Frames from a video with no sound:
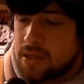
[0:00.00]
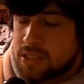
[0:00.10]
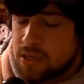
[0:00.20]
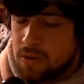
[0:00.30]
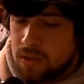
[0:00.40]

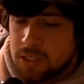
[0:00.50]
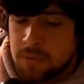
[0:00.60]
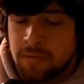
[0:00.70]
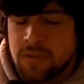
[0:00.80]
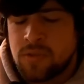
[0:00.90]
So let's
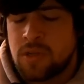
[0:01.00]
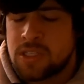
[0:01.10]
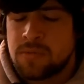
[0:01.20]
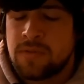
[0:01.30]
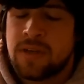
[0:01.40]

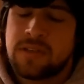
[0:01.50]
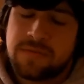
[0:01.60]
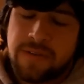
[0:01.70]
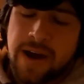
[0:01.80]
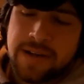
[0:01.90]
move on to
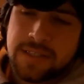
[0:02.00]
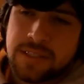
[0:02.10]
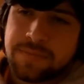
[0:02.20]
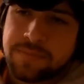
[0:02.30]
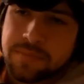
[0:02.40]

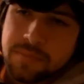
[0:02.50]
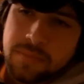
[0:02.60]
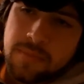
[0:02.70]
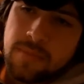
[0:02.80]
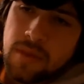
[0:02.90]
fats.
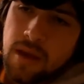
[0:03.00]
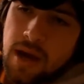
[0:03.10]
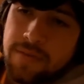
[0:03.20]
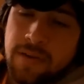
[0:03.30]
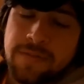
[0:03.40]

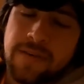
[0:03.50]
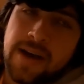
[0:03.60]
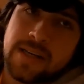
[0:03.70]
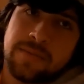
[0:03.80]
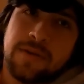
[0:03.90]
A fun
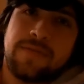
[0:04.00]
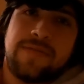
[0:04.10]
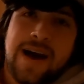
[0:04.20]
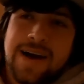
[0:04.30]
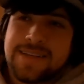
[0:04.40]
fact about
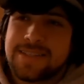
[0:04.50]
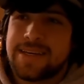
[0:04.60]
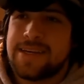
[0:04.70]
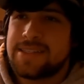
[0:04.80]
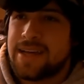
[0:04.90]
fats
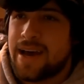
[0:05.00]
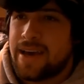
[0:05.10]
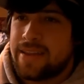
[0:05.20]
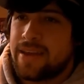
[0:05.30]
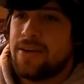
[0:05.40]
is
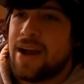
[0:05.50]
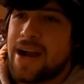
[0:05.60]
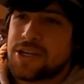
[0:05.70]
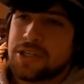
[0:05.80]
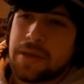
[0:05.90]
that they don't
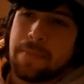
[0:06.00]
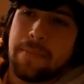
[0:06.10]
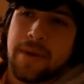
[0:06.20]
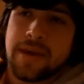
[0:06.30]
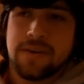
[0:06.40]
actually
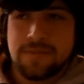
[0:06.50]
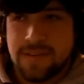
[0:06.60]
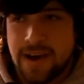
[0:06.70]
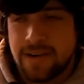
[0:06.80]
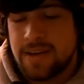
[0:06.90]
make you
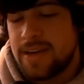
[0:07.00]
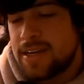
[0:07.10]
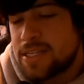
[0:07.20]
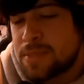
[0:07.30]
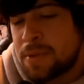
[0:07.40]
fat.
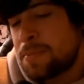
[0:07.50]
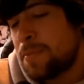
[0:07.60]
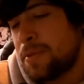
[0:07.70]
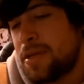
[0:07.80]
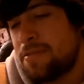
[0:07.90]
Some people
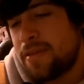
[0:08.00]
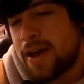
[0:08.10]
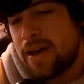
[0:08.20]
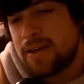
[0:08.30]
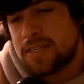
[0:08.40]
believe
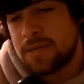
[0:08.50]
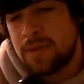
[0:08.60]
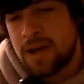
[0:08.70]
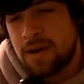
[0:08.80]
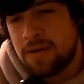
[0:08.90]
that
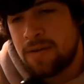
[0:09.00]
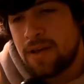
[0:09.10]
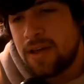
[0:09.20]
somehow